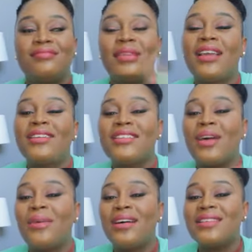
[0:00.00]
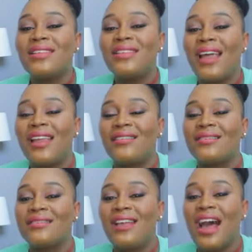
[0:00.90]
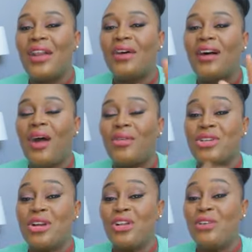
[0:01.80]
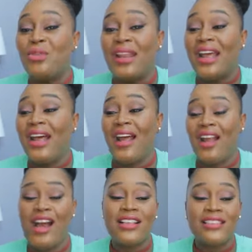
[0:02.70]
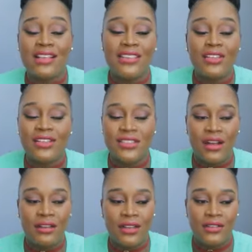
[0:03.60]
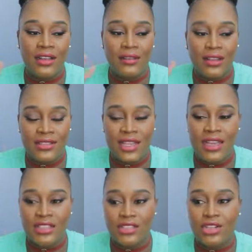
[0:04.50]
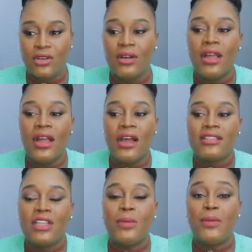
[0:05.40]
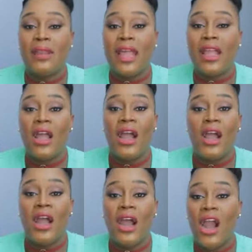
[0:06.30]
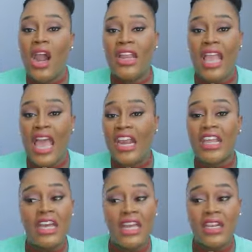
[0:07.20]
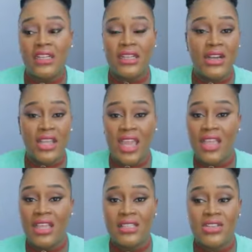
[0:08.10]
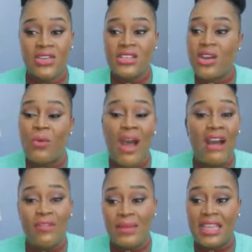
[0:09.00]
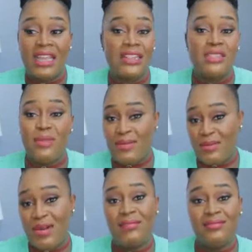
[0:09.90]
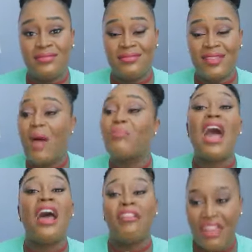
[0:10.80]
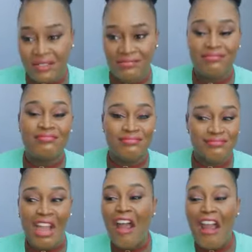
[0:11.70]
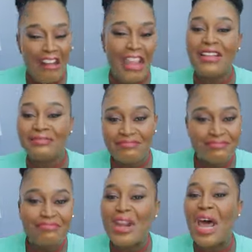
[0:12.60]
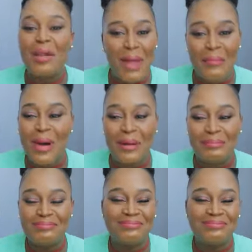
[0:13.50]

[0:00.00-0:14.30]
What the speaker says: Because I was like I was already overweight. I tell this all. I say it as a joke. I tell people like, I already had a gut. Okay, so it took a while for me to get this baby bump, and I'm proud of it. All right, I'm proud of my bump.